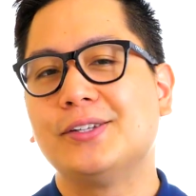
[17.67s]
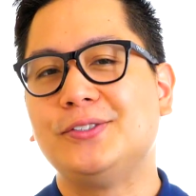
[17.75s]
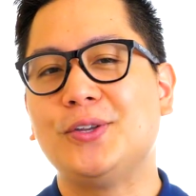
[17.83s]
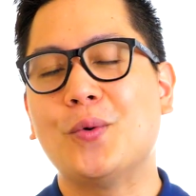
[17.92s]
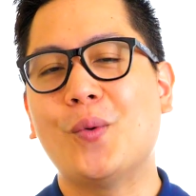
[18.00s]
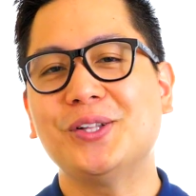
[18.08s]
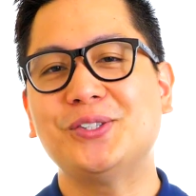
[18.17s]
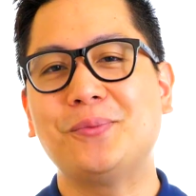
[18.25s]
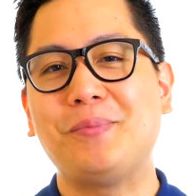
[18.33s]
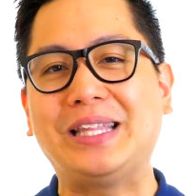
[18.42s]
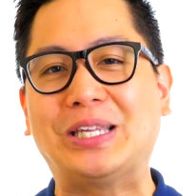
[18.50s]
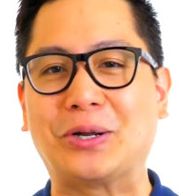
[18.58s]
Do you want to
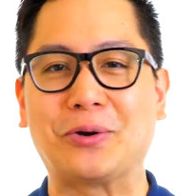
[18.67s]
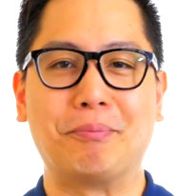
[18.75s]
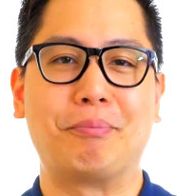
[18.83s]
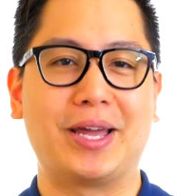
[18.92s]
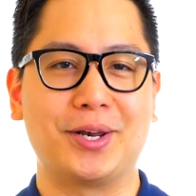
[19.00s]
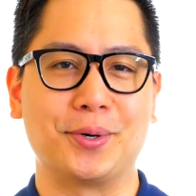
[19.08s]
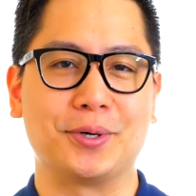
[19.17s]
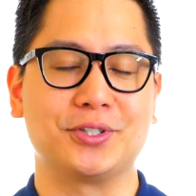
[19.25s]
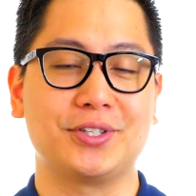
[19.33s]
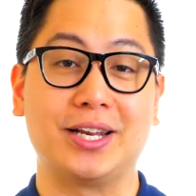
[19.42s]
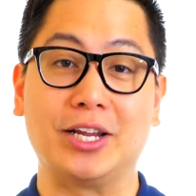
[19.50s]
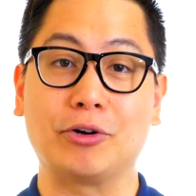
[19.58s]
beat your
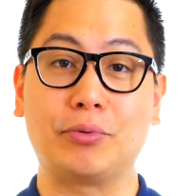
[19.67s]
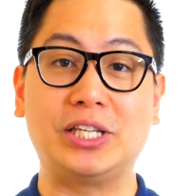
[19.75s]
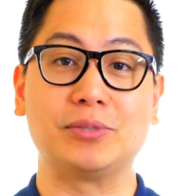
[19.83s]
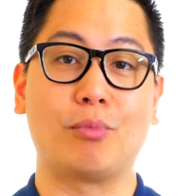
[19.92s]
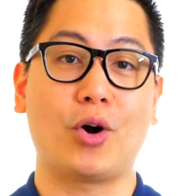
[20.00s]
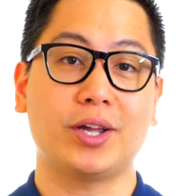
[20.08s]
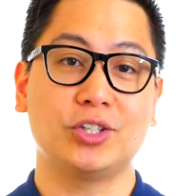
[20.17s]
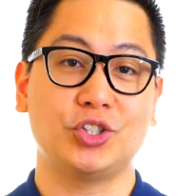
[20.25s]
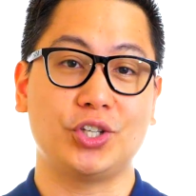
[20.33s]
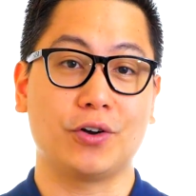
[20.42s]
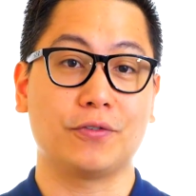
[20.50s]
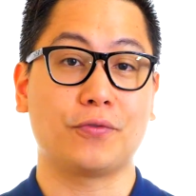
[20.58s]
competitors and increase market
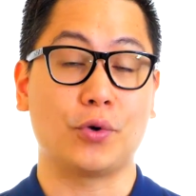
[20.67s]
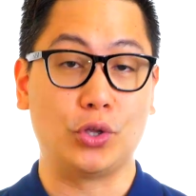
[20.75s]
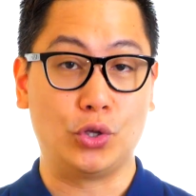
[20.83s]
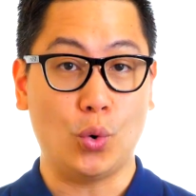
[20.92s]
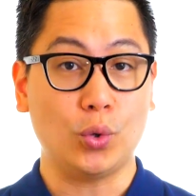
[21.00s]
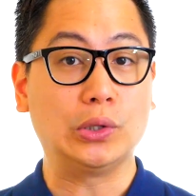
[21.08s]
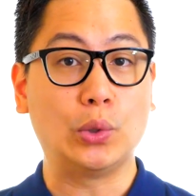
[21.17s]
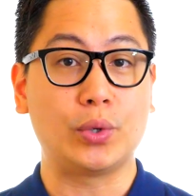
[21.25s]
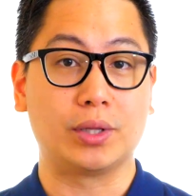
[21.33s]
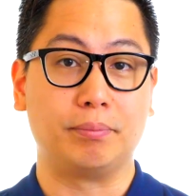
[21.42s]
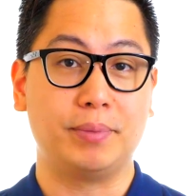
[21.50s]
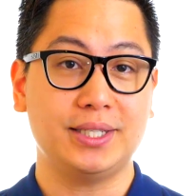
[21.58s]
share for your
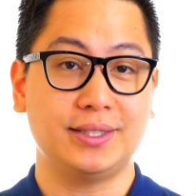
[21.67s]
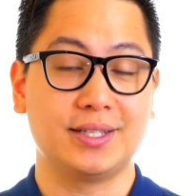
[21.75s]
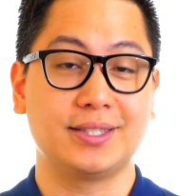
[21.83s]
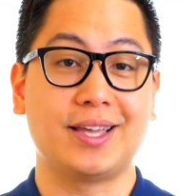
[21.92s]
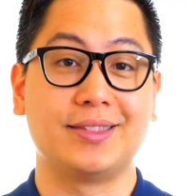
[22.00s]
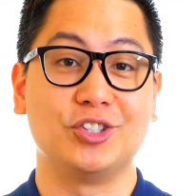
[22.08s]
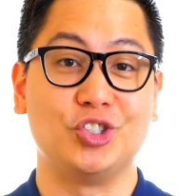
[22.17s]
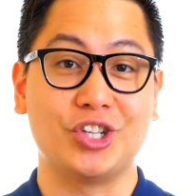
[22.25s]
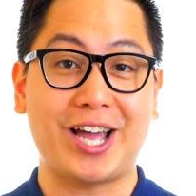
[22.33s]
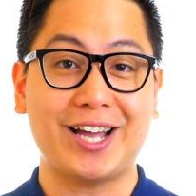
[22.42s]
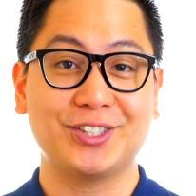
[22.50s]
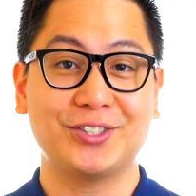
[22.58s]
local business in the
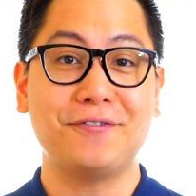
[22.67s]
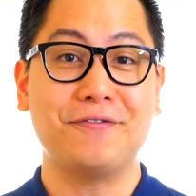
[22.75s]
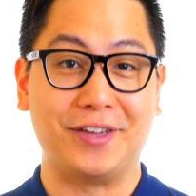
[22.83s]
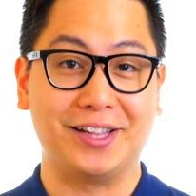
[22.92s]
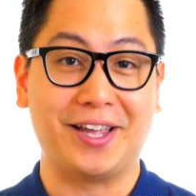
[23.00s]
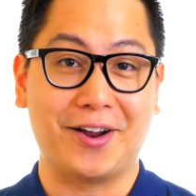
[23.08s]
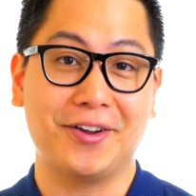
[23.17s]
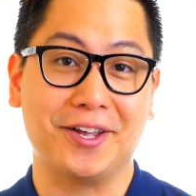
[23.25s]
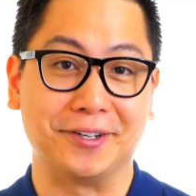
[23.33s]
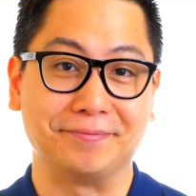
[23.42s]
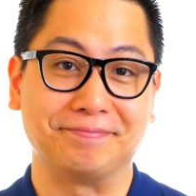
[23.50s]
Jacksonville area?